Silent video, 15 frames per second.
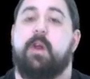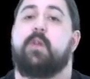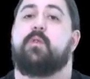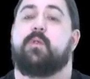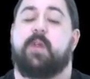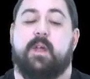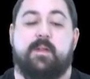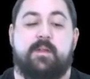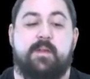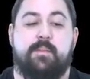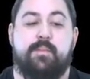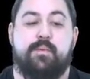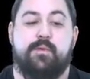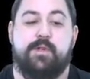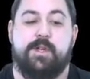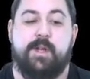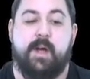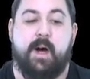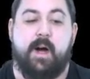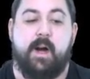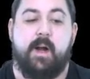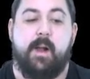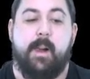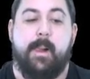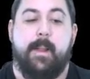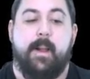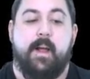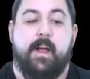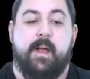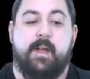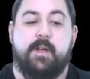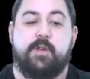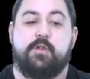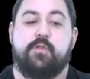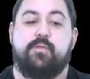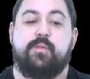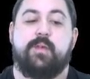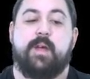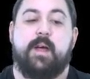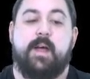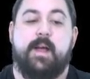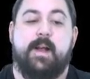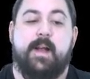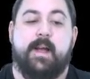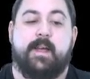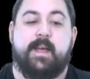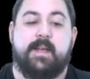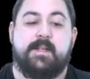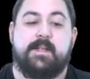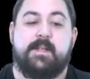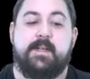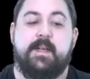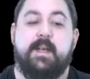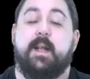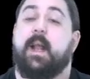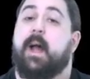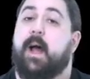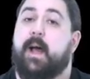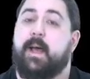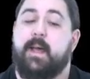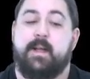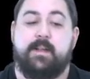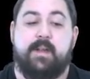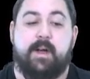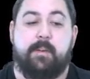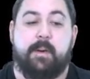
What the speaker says: and I would like to cast it. Reinterpret it as an int